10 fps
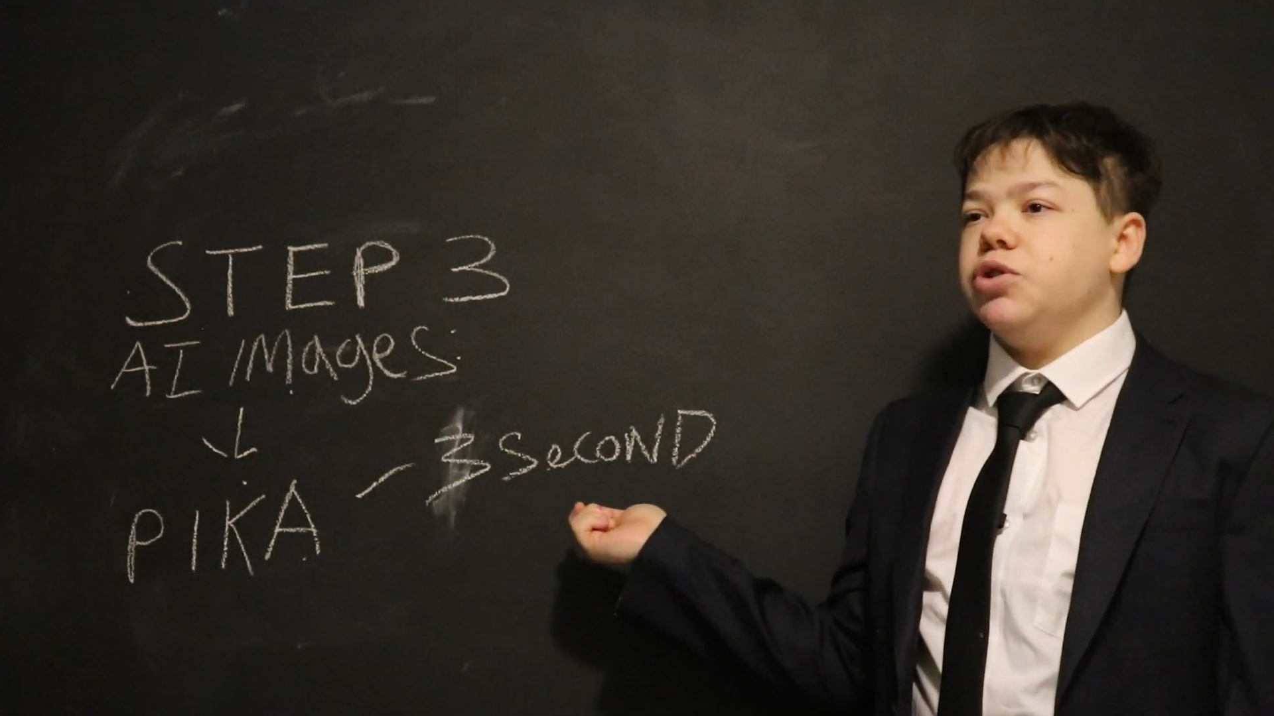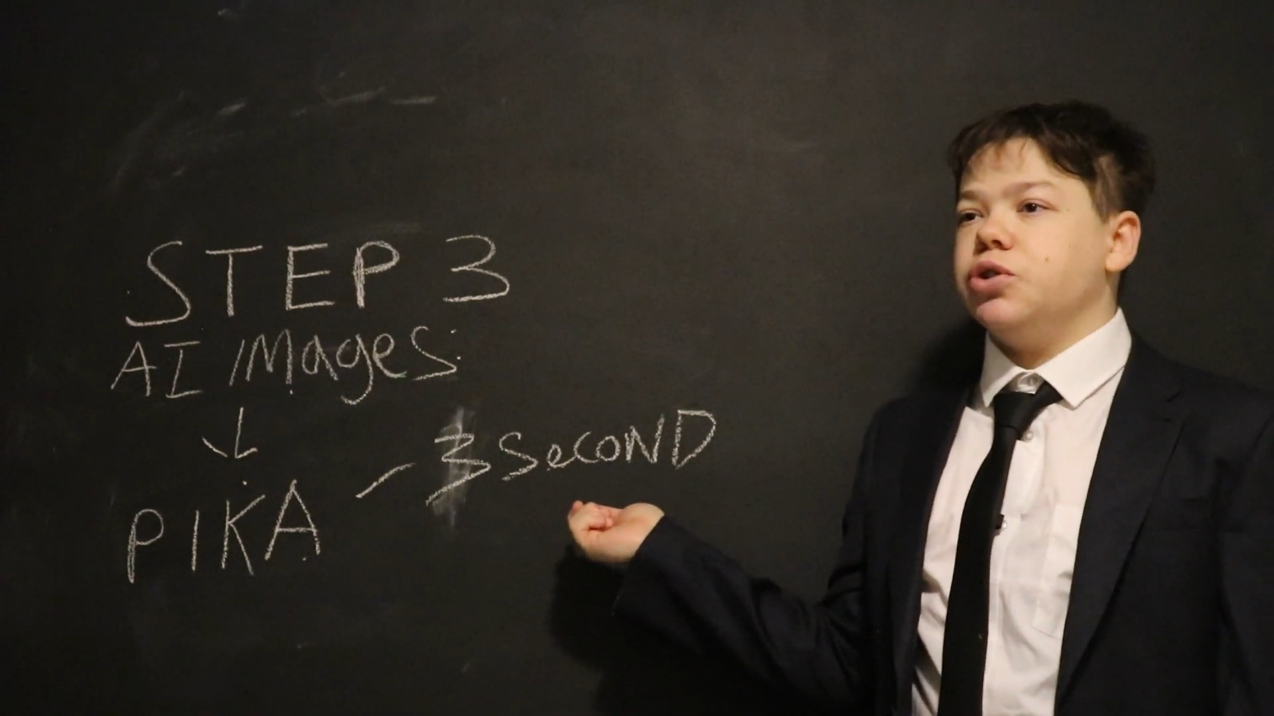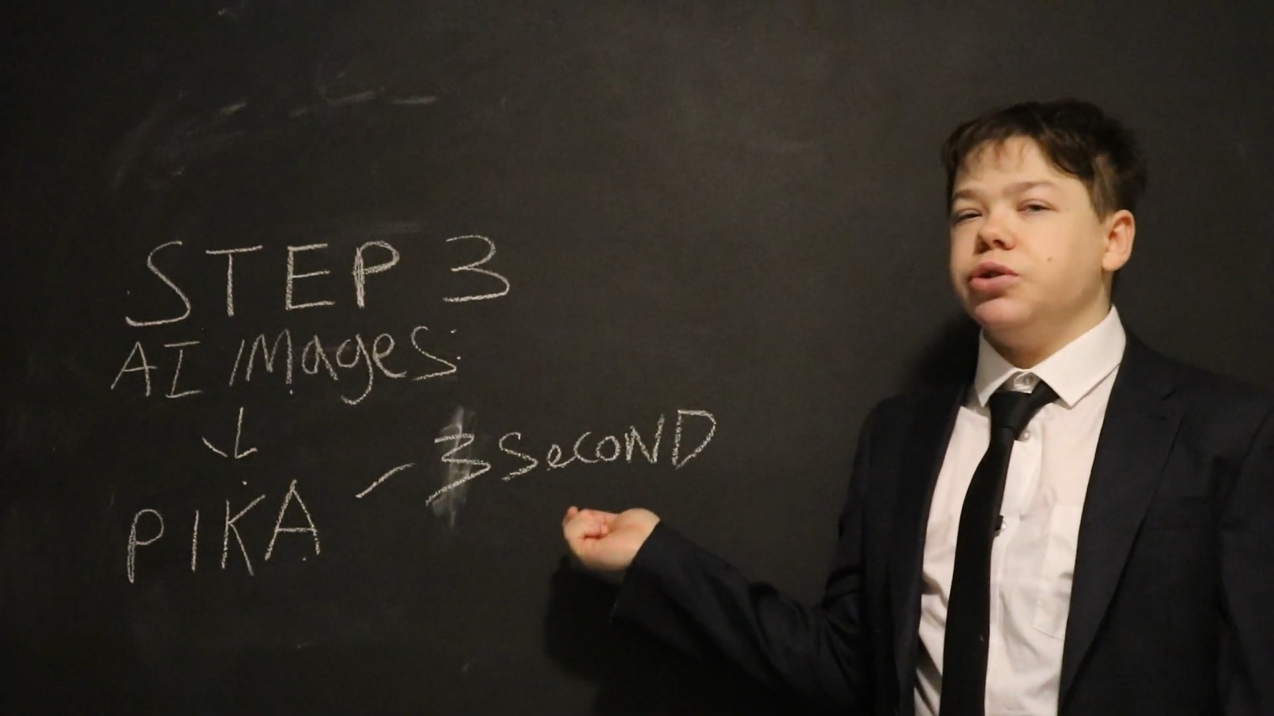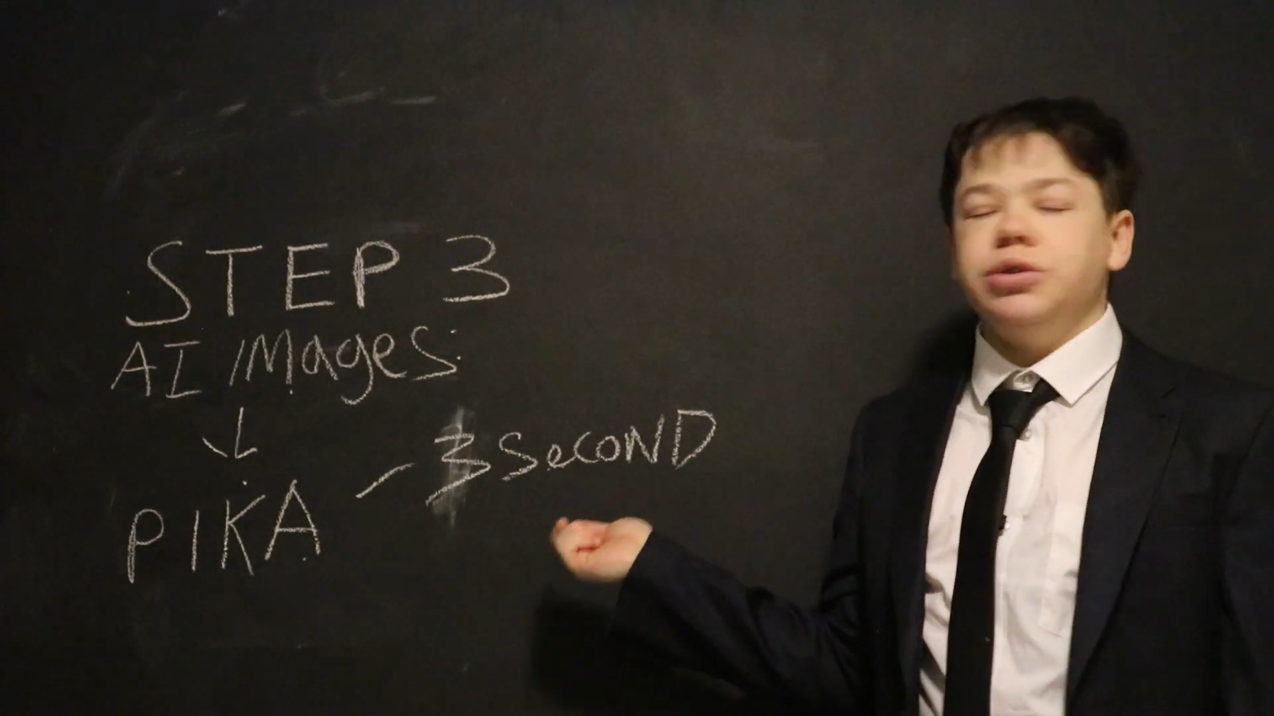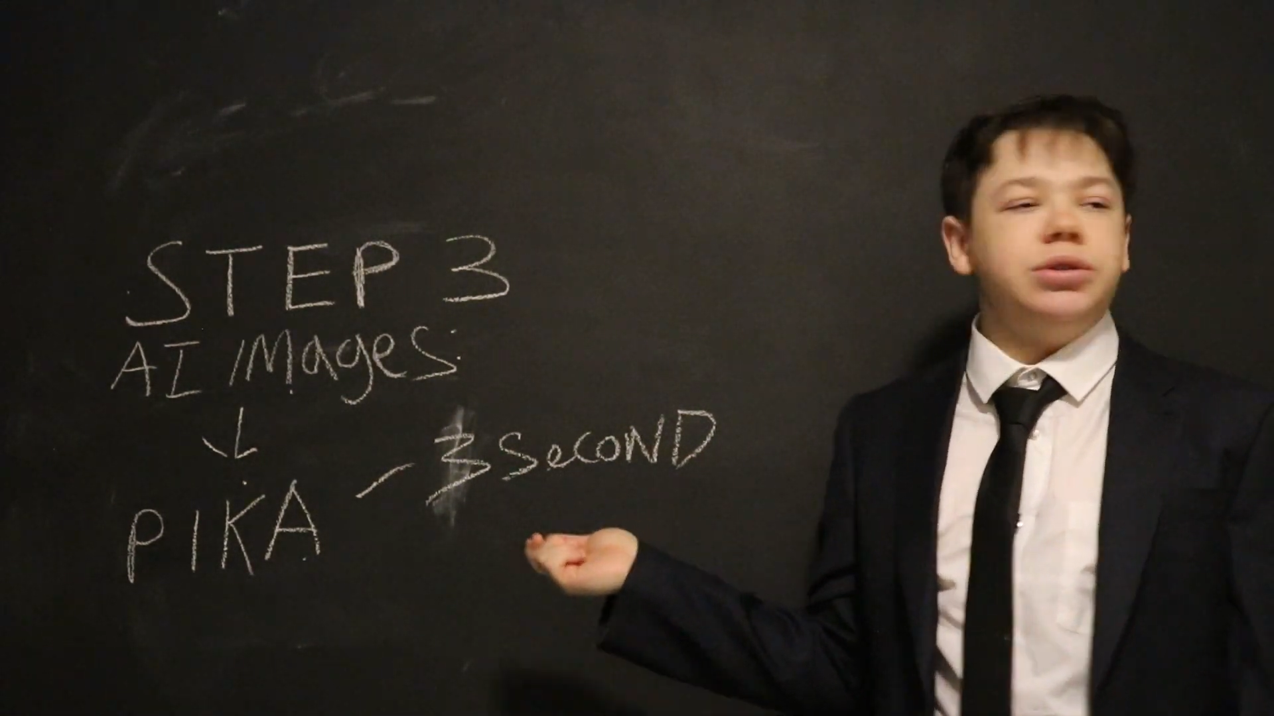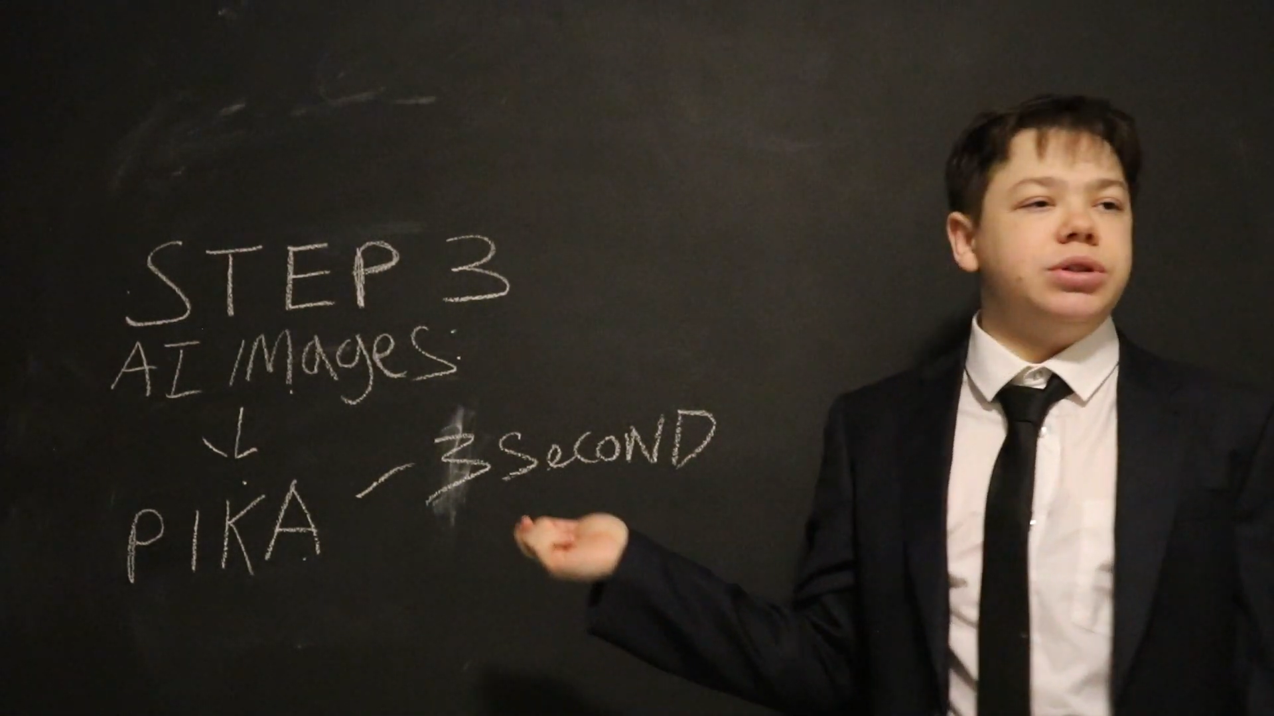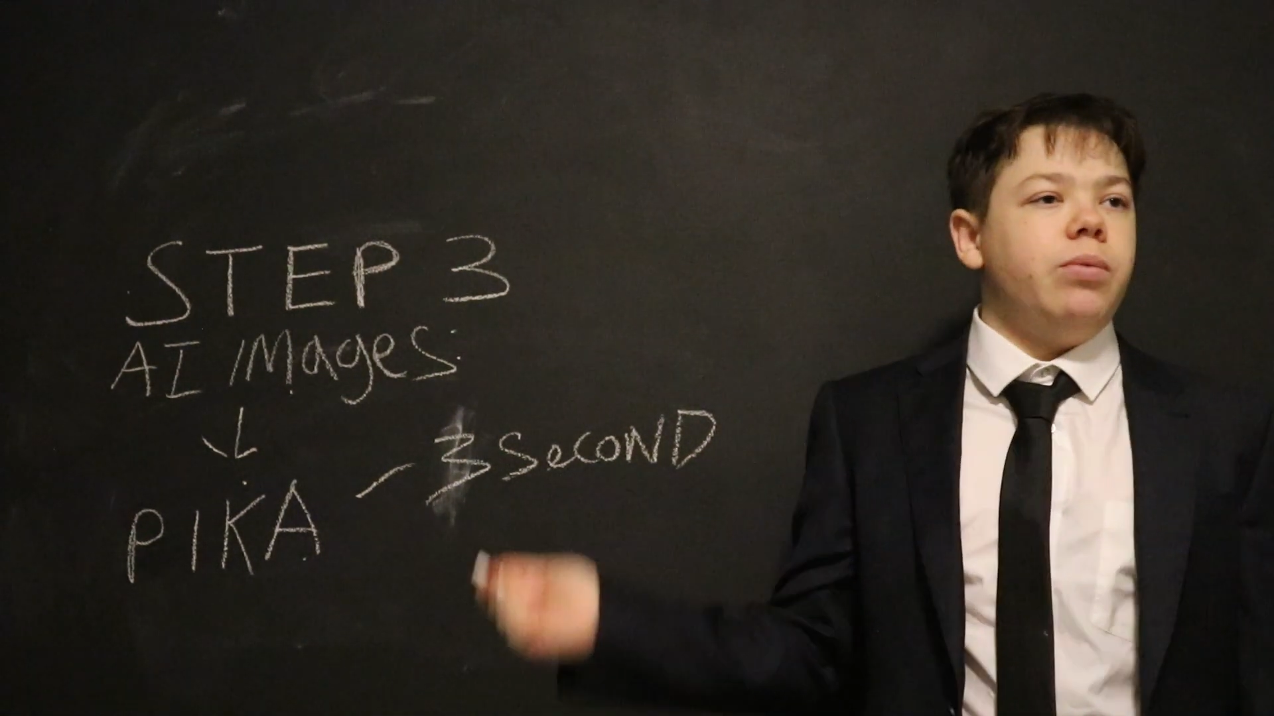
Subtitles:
Jordan?